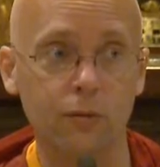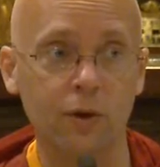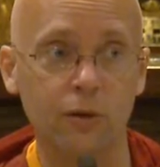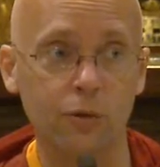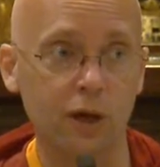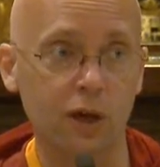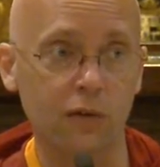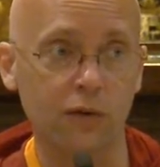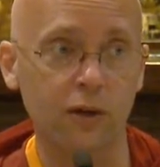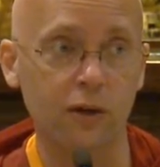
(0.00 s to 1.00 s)
that is our mind. We
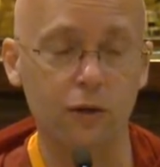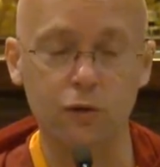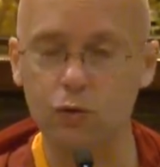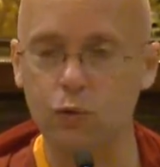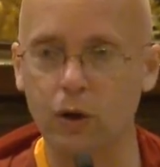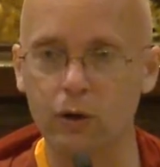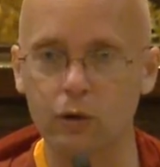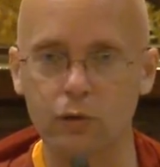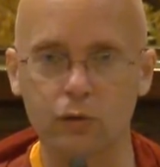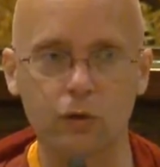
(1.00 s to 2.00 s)
can't find any
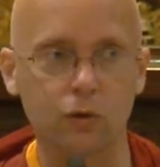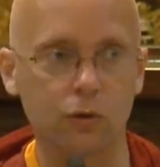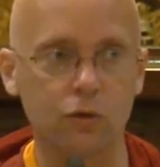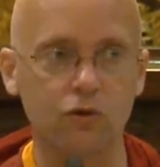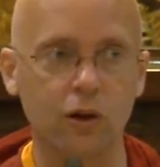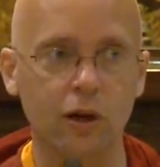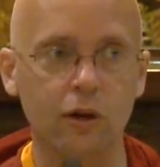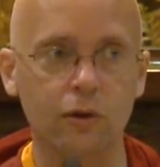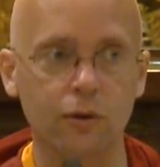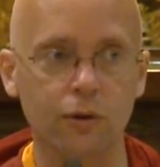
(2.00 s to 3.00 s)
square or circle or
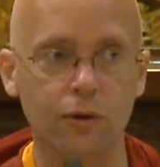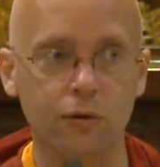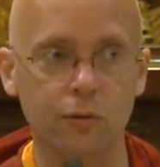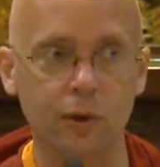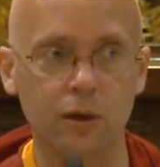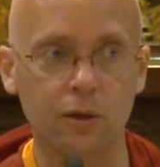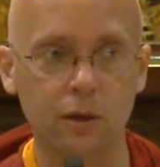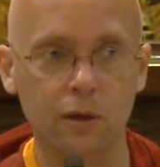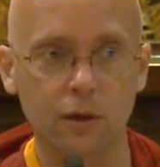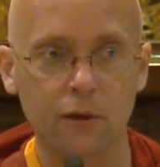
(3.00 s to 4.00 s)
triangle that is our
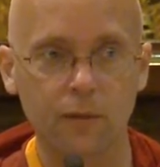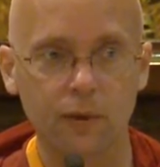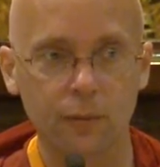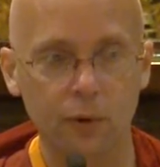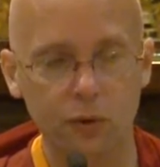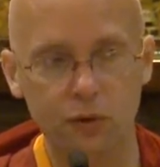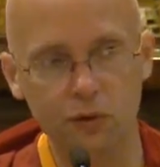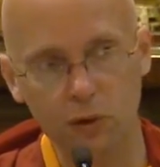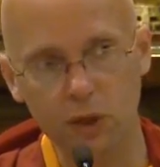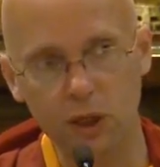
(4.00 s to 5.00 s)
mind. But we
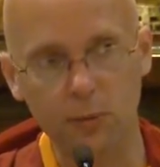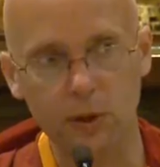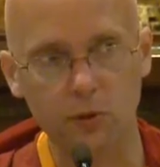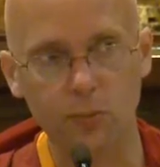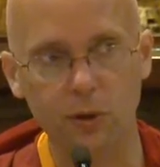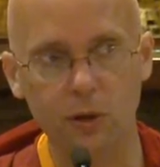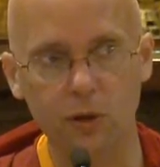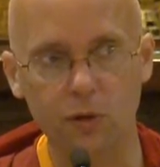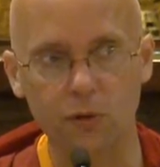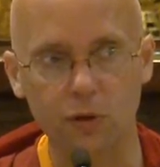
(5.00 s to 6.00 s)
still keep
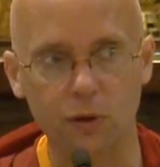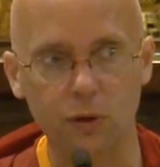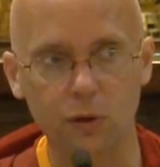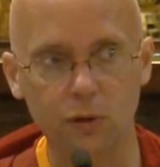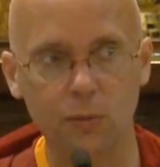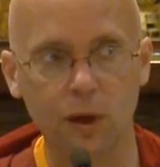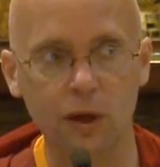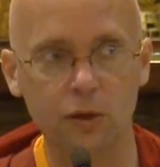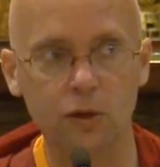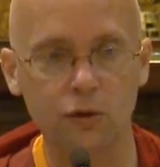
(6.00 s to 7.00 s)
experiencing things. Our
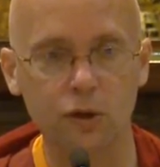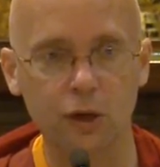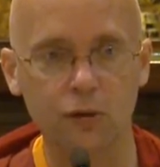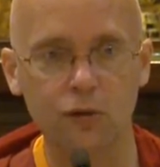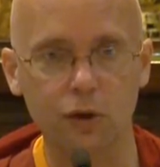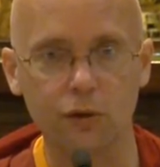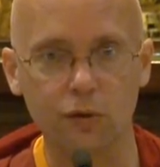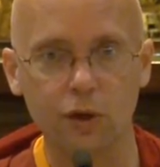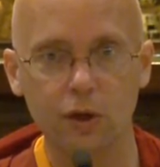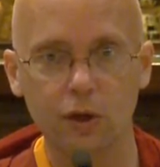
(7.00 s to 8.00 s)
mind does not
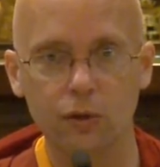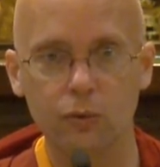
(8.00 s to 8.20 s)
cease.